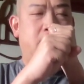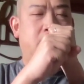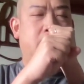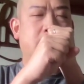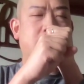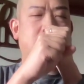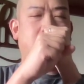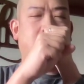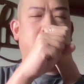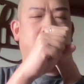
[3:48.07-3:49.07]
or what's
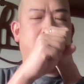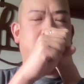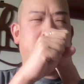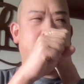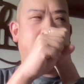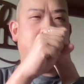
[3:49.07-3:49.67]
going on here in the